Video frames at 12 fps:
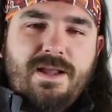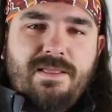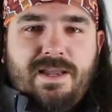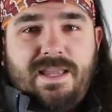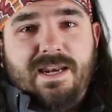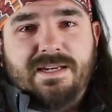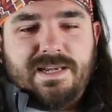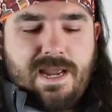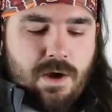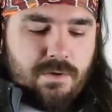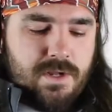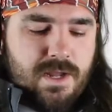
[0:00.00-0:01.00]
in a
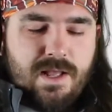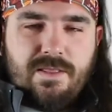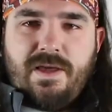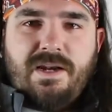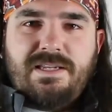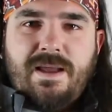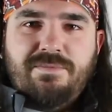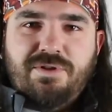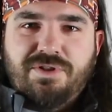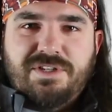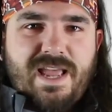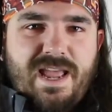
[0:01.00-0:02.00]
town, a lot of times
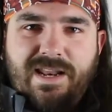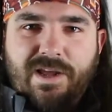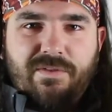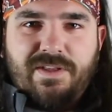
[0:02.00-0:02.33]
they're just handheld.